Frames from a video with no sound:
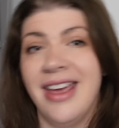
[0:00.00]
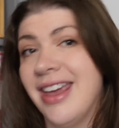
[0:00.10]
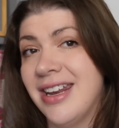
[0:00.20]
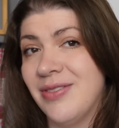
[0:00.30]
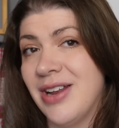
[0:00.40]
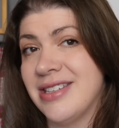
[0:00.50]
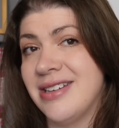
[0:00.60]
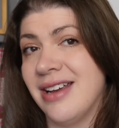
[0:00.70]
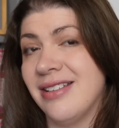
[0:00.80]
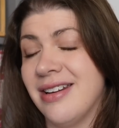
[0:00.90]
And if it has
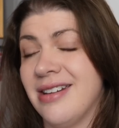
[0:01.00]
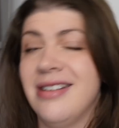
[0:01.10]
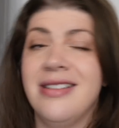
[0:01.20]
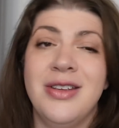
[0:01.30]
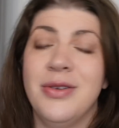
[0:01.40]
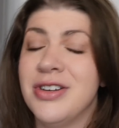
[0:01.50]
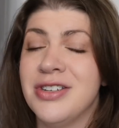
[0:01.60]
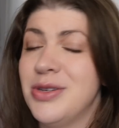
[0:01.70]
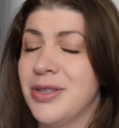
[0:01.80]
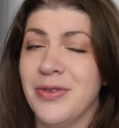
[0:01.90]
nylon in it, you can
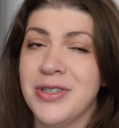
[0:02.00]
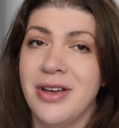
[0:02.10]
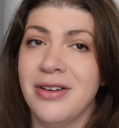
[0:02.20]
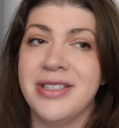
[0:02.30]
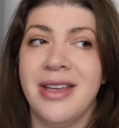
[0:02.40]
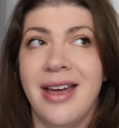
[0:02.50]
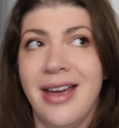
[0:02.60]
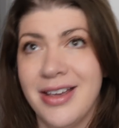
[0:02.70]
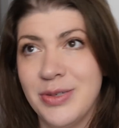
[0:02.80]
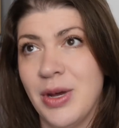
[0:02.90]
just use it for socks
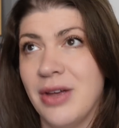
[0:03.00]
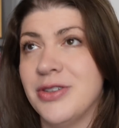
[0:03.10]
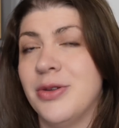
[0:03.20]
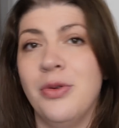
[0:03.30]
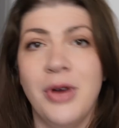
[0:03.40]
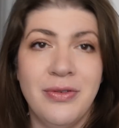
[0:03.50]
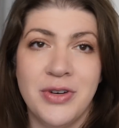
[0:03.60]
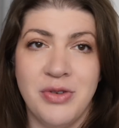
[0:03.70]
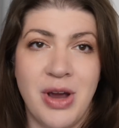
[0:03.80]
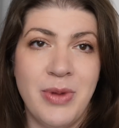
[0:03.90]
as well. So great
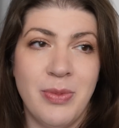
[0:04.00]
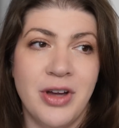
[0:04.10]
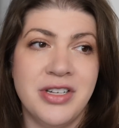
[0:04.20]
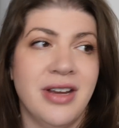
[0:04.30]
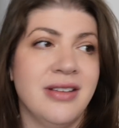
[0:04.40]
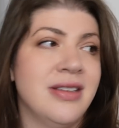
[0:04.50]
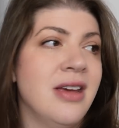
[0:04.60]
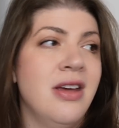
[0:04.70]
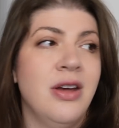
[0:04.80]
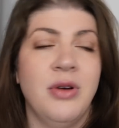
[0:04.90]
for scrappy projects,
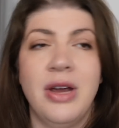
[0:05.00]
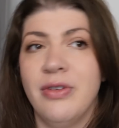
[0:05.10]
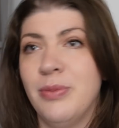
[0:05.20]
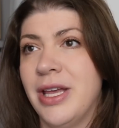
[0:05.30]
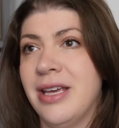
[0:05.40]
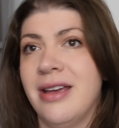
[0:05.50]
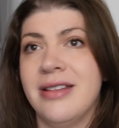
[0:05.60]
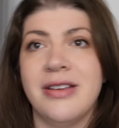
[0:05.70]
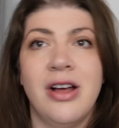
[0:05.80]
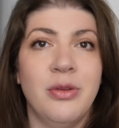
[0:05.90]
great for
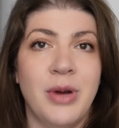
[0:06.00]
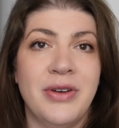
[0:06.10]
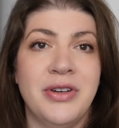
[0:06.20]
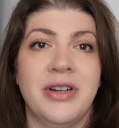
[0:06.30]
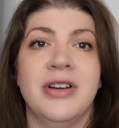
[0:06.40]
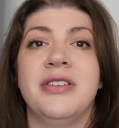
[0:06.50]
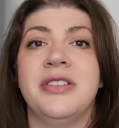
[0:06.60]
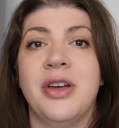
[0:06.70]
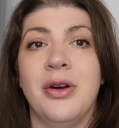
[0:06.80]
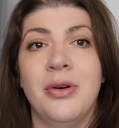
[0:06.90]
blankets, all arounder.
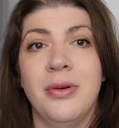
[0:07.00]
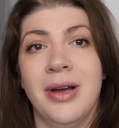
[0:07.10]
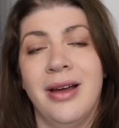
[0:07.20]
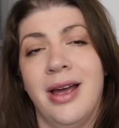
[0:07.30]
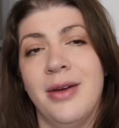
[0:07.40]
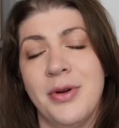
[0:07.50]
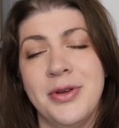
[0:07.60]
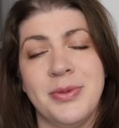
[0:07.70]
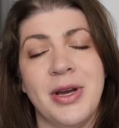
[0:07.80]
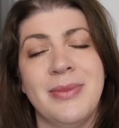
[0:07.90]
So I would
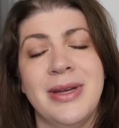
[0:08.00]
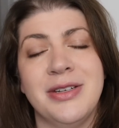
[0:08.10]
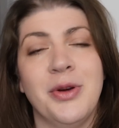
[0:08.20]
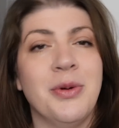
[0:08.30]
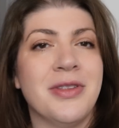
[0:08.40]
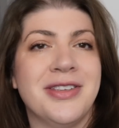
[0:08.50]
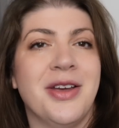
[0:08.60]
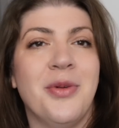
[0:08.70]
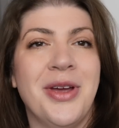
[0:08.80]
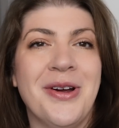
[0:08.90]
always recommend going with a
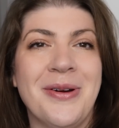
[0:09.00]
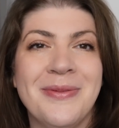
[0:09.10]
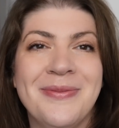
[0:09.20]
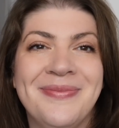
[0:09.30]
sock weight yarn.